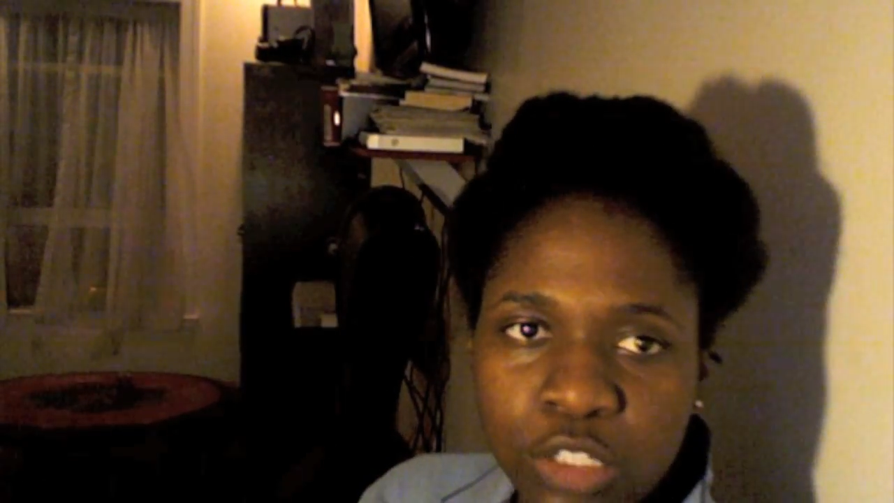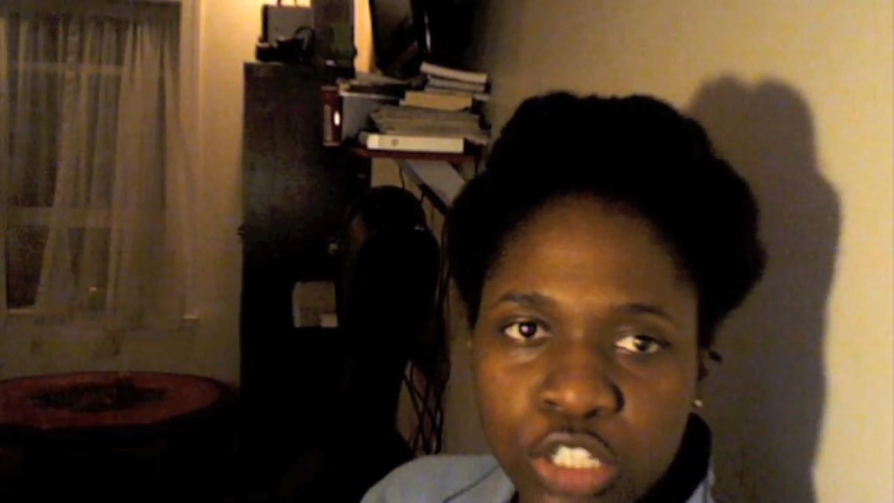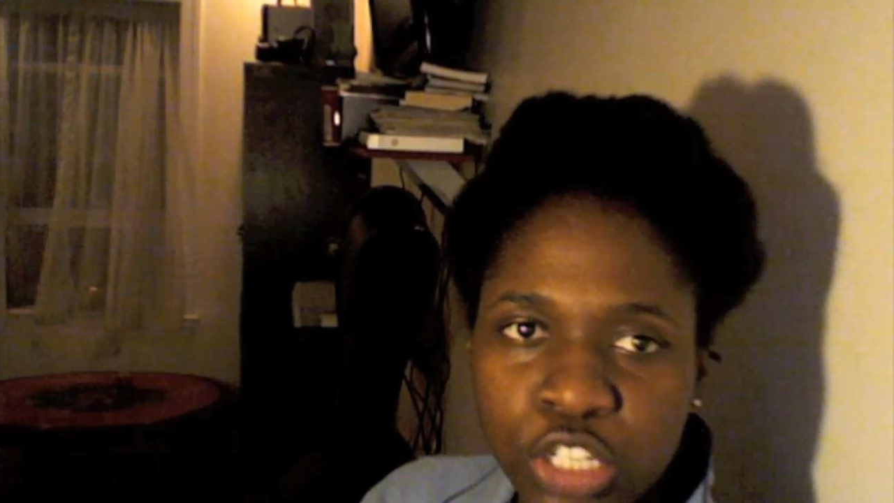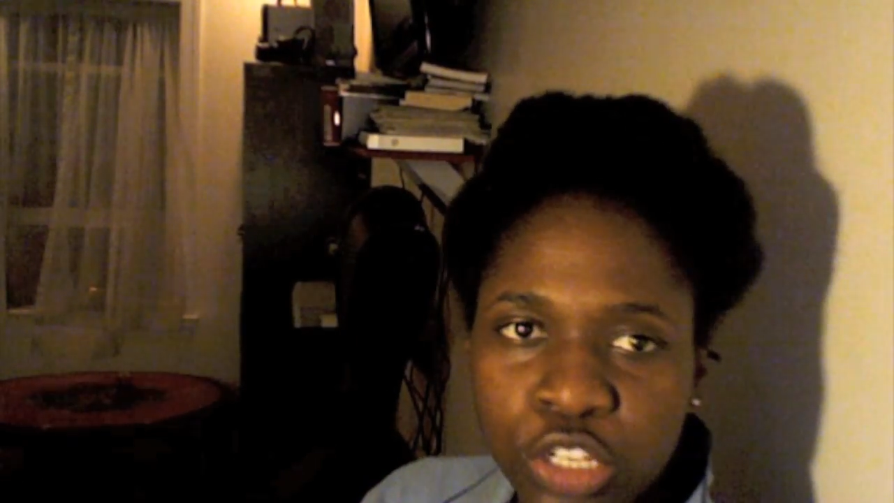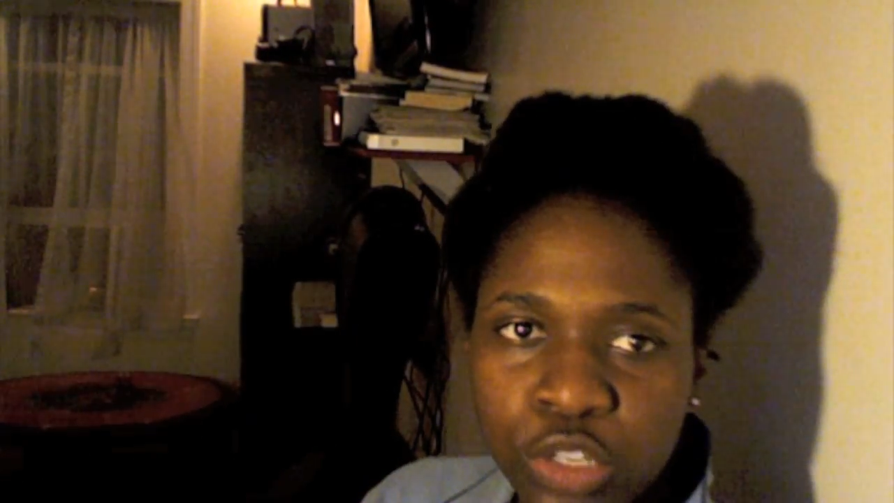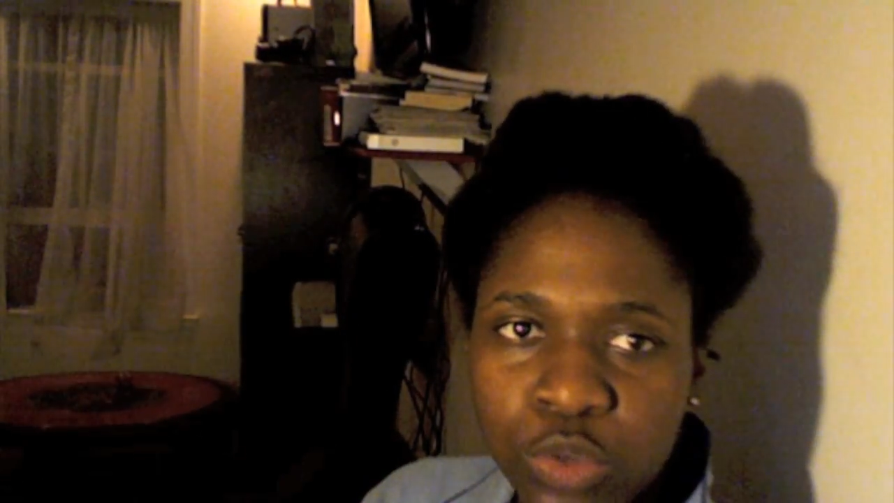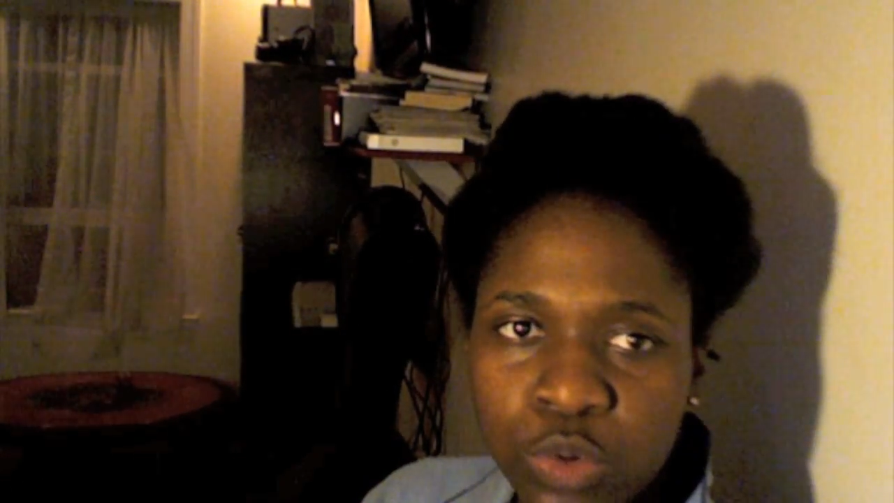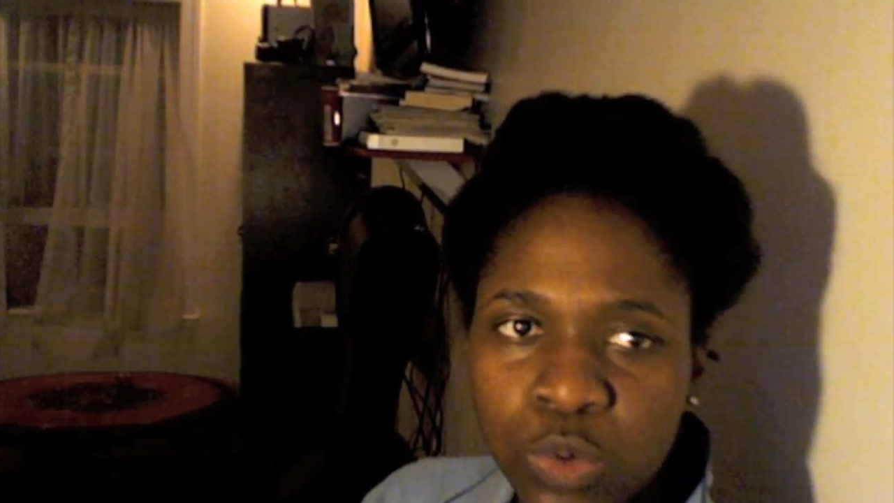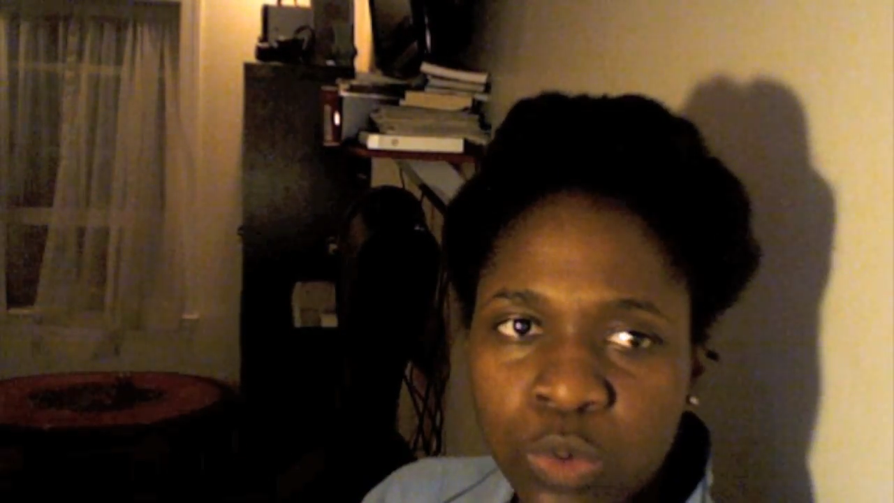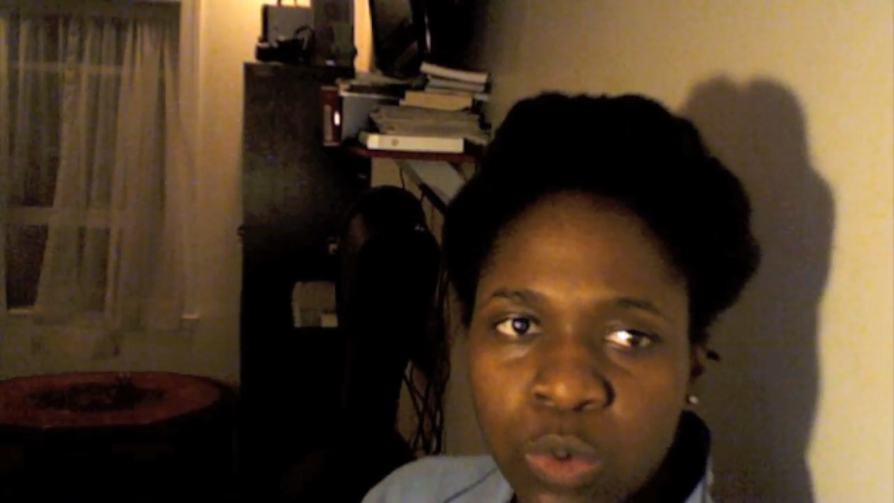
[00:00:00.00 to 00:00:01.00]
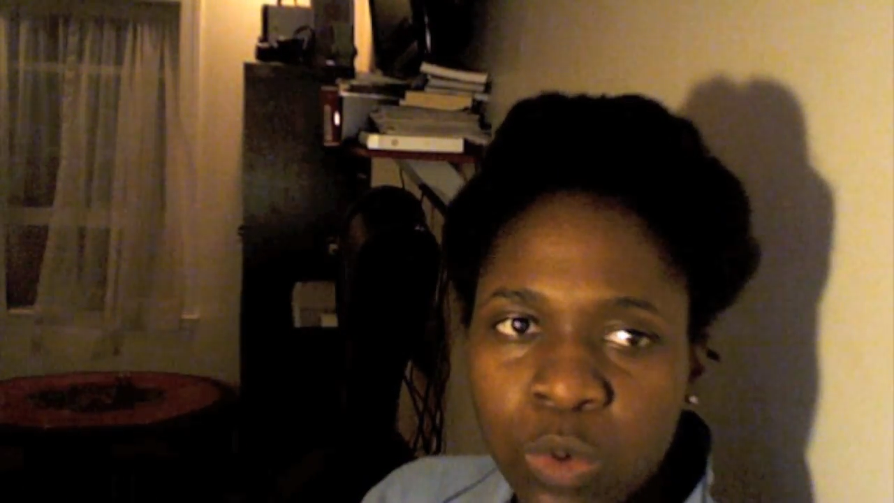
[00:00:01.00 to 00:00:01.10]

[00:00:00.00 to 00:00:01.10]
to